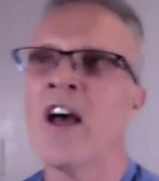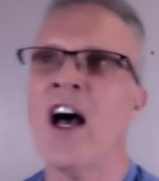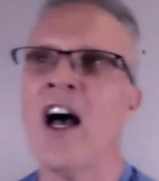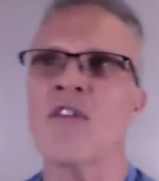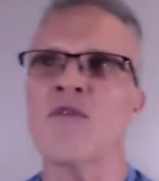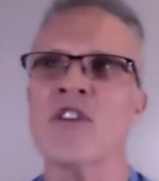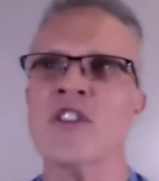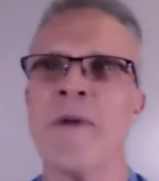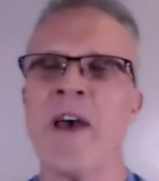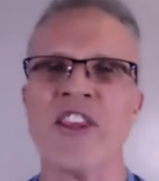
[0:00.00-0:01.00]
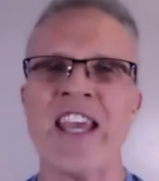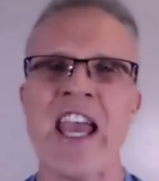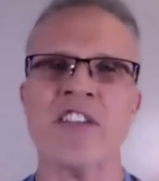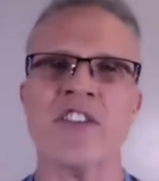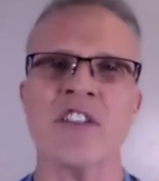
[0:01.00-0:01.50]
Uh, Rosabeth
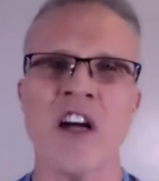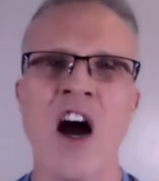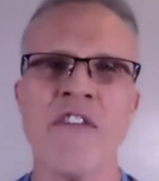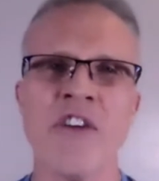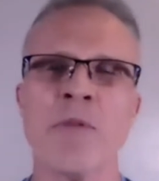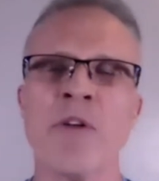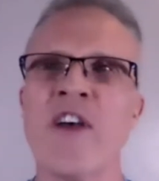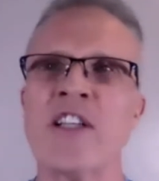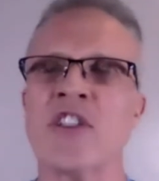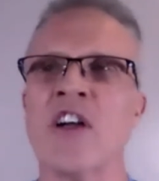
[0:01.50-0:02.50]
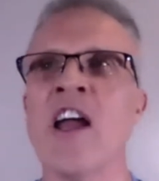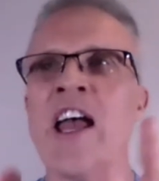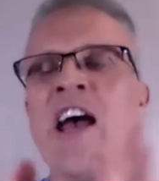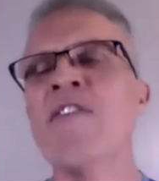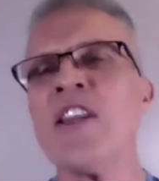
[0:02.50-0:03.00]
Kanter, a Harvard professor,
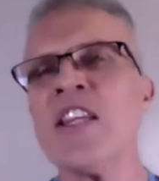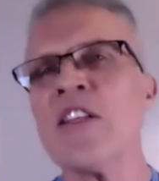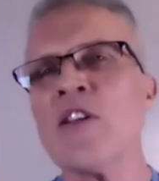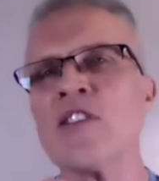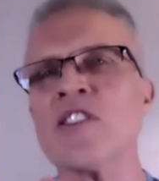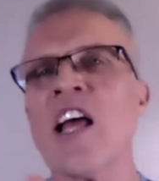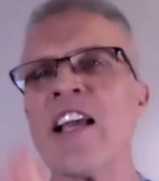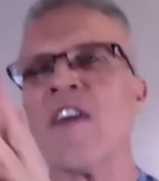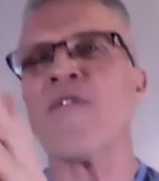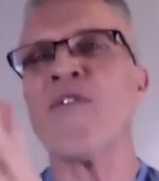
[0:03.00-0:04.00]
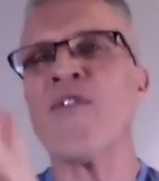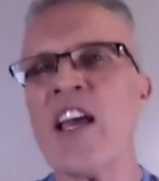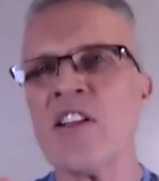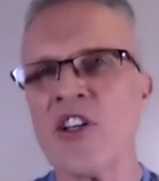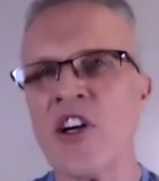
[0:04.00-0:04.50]
everything looks like a
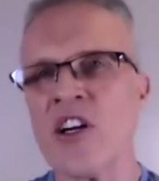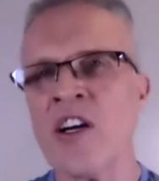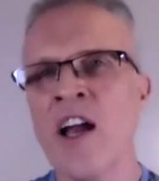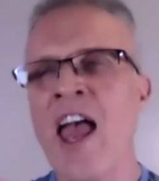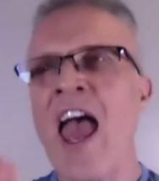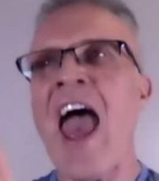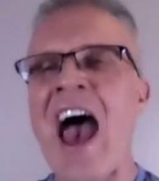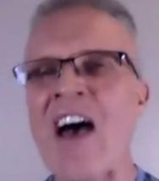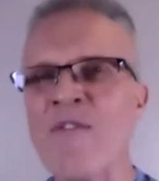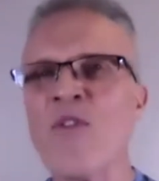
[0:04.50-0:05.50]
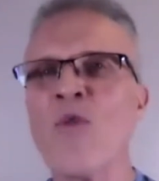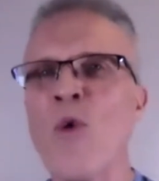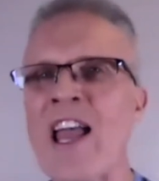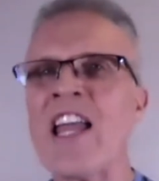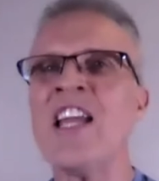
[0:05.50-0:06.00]
failure
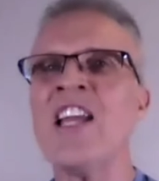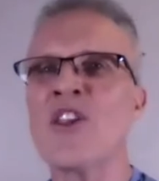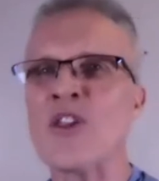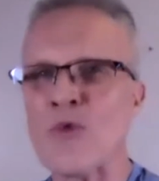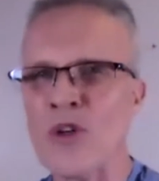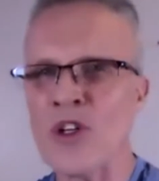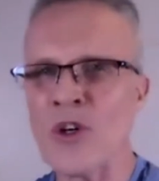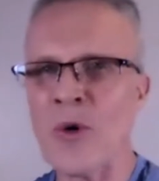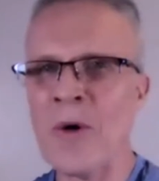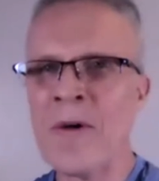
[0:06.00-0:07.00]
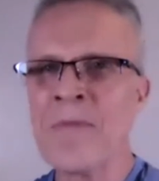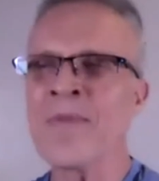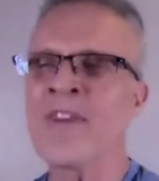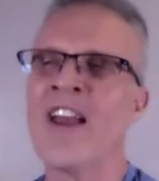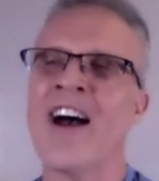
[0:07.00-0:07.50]
halfway through.
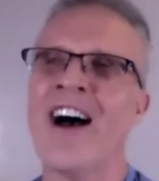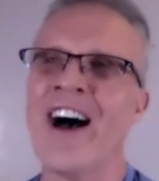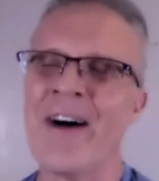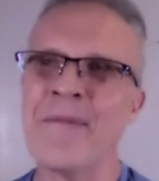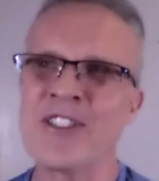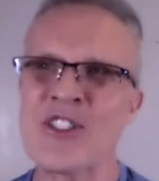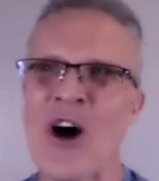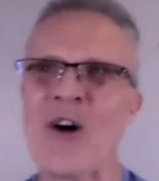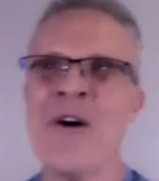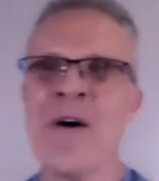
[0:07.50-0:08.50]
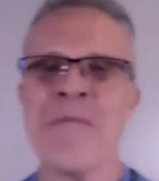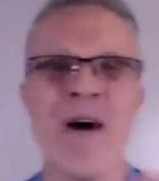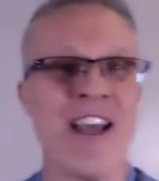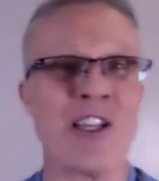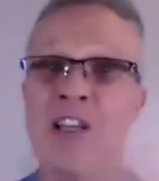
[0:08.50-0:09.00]
Um, so
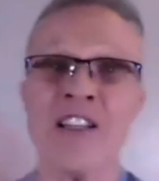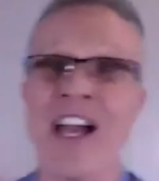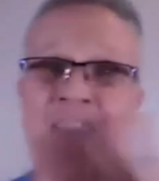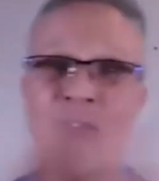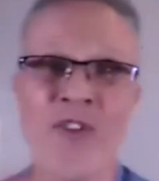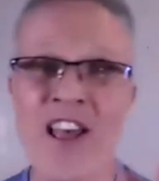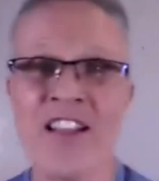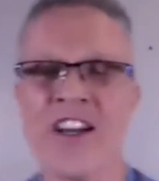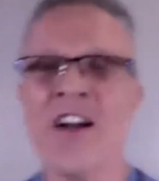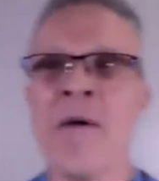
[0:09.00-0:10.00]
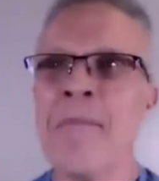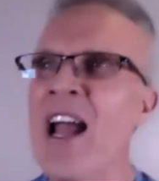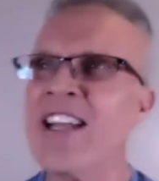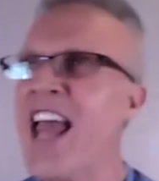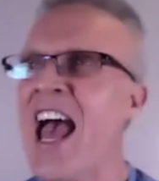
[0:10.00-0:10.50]
it looked like a failure.
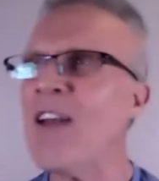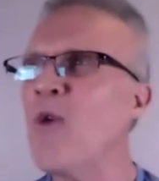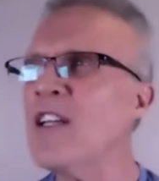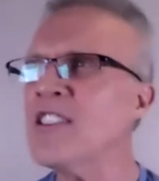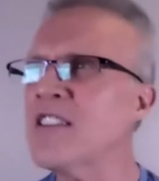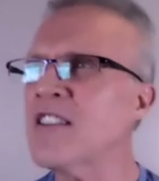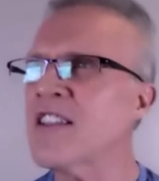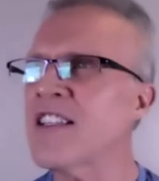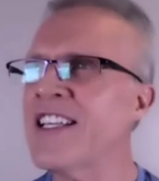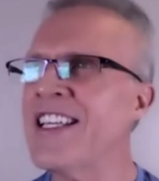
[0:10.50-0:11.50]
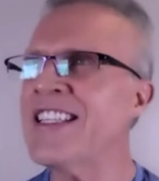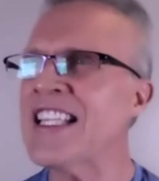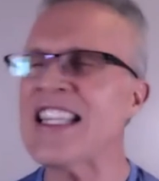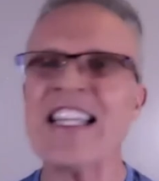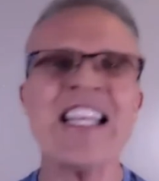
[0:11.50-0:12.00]
My dad wasn't in the
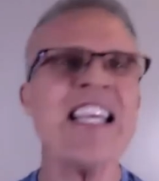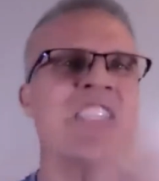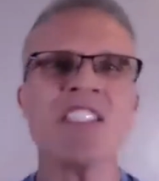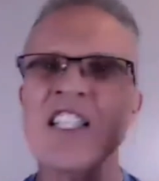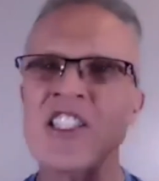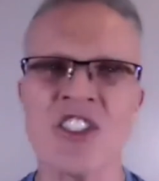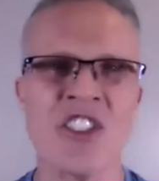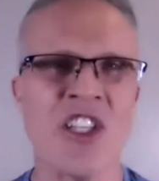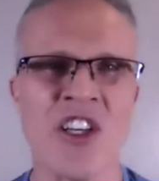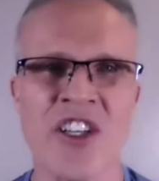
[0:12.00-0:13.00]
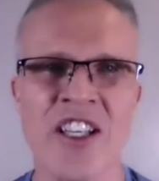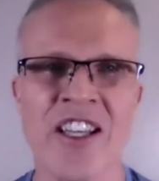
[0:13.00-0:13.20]
least concerned